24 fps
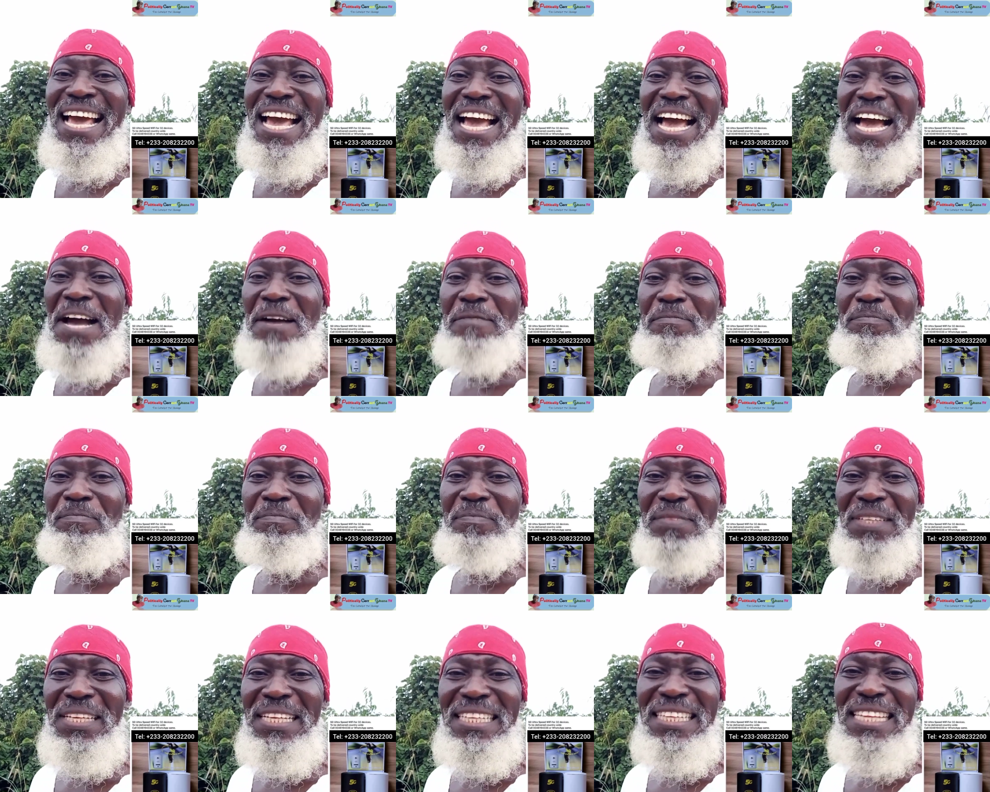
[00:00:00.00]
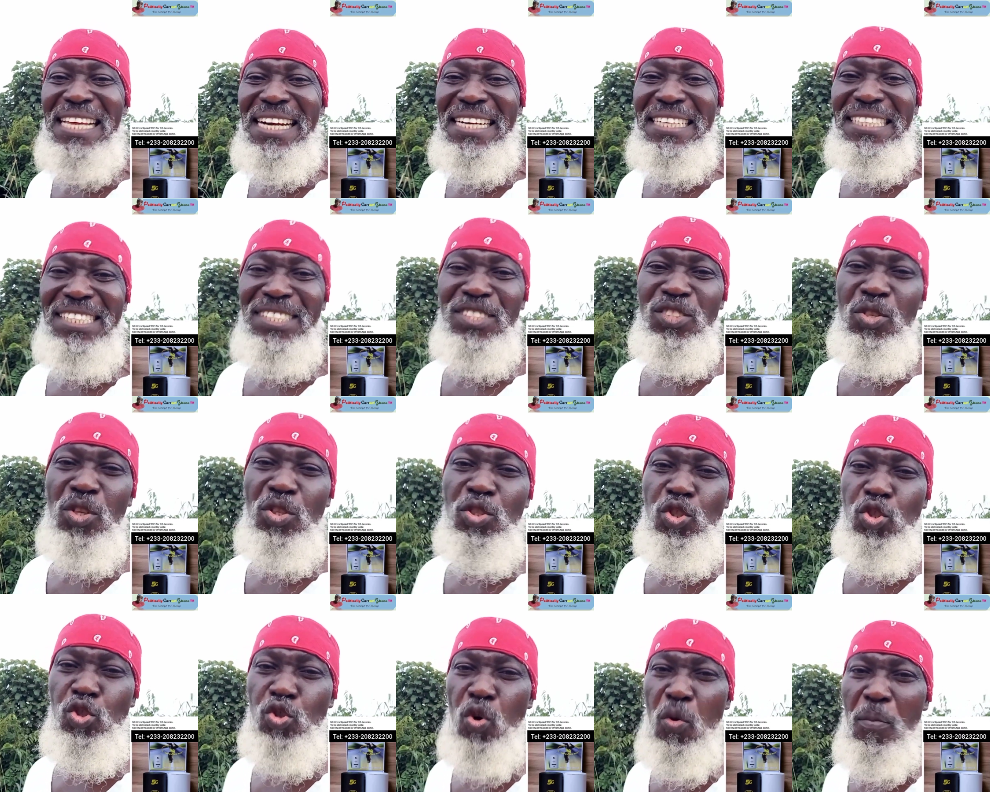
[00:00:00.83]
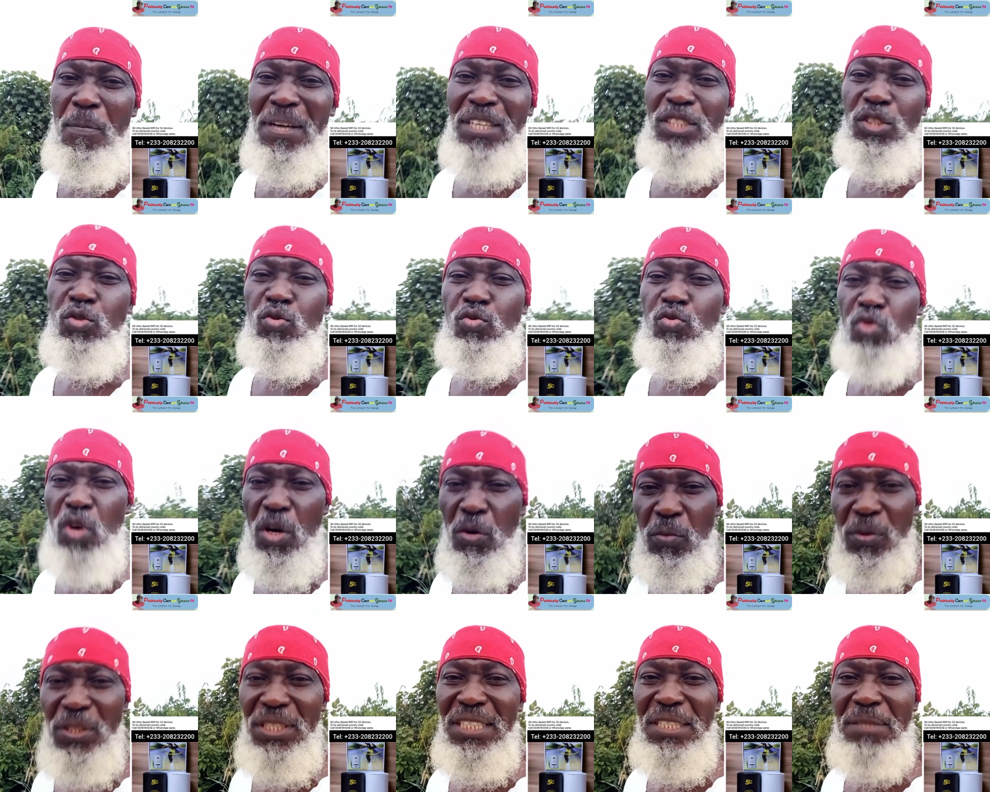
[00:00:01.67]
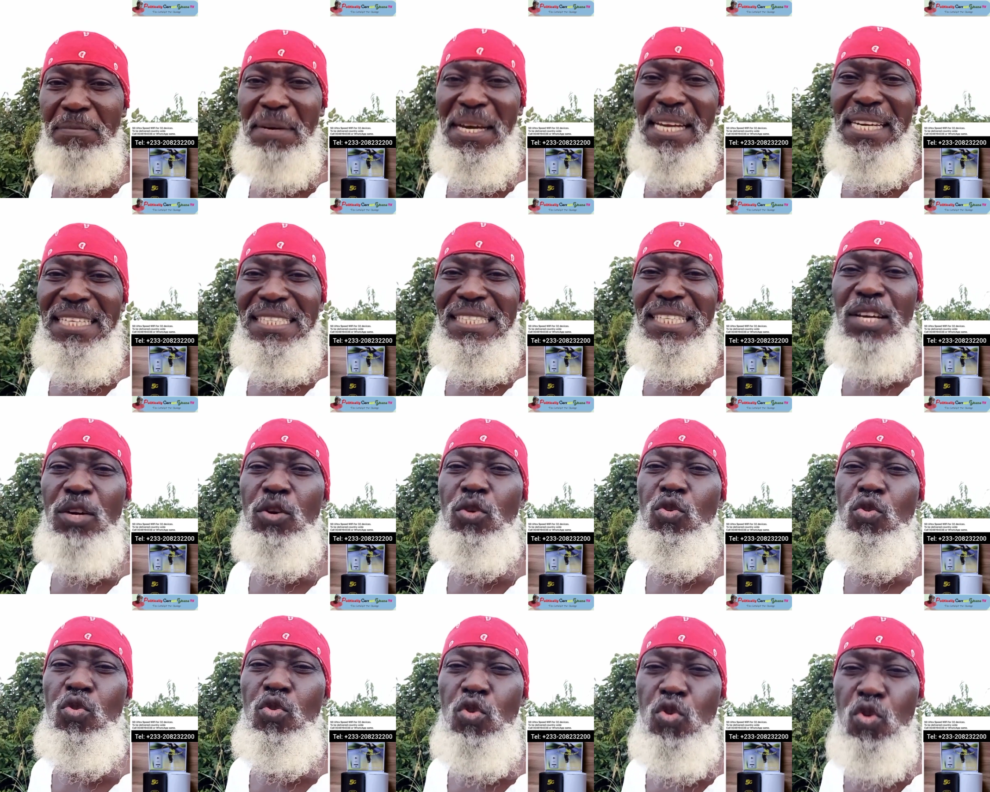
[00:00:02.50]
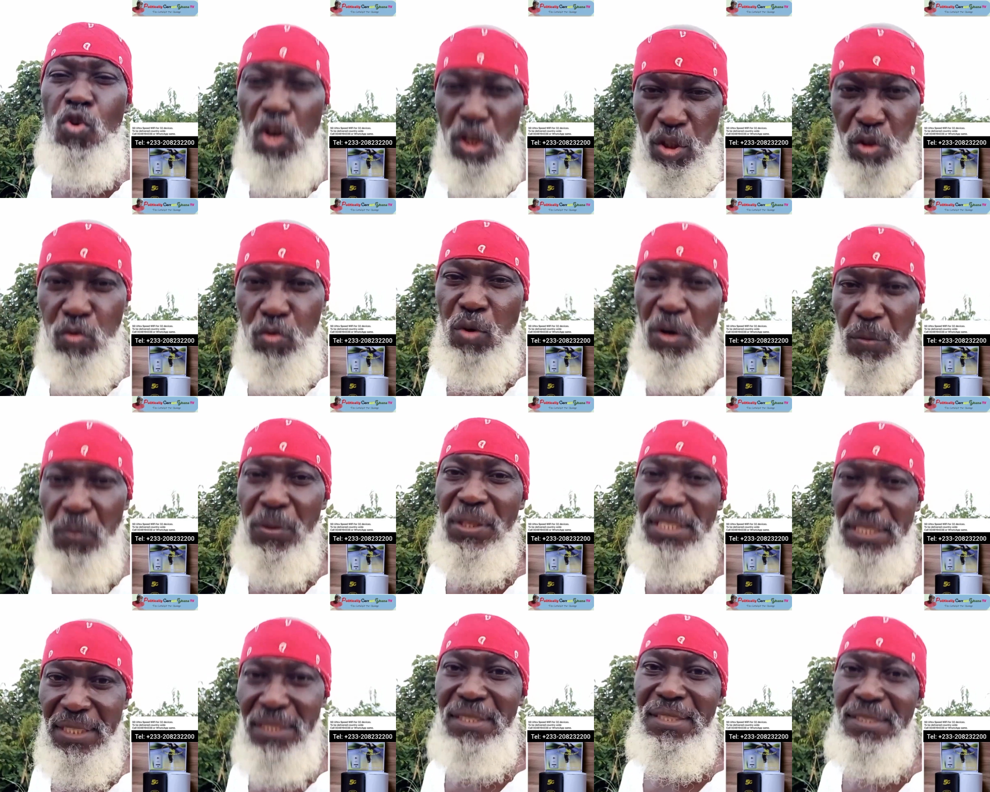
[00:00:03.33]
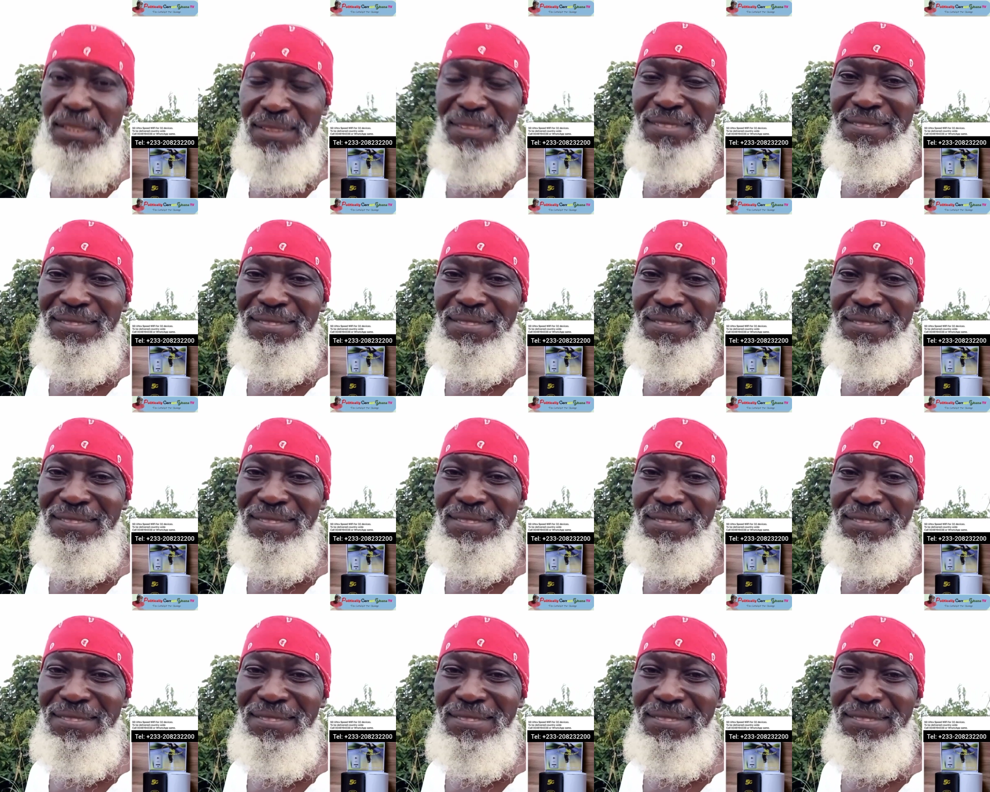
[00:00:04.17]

There is not so much wrong with it, but there's a lot wrong with it.